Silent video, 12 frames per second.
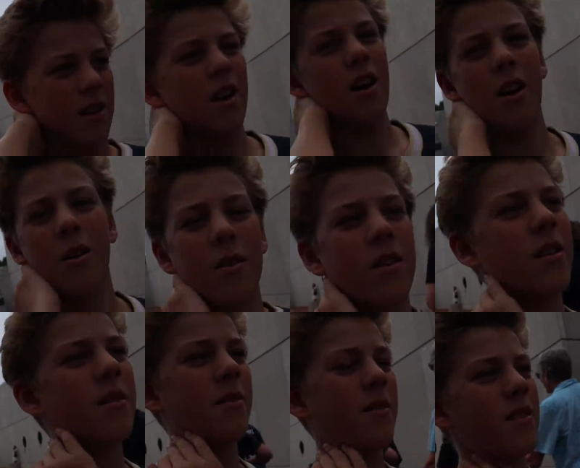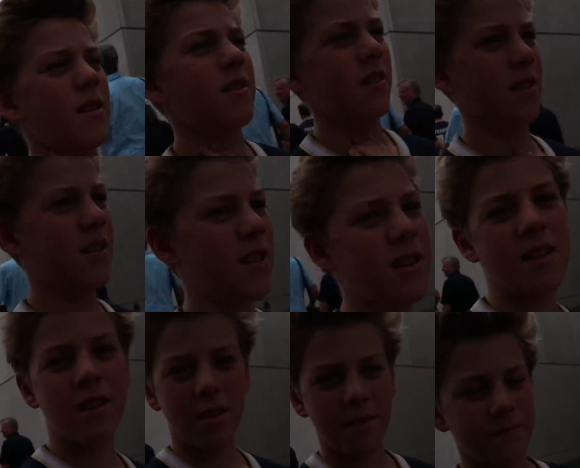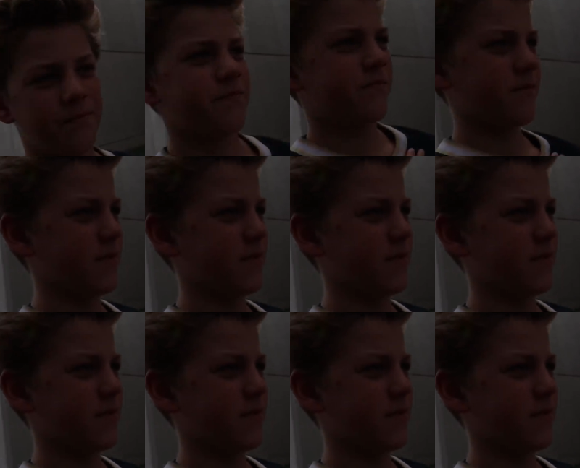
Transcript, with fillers: We gotta get you back out on the this field.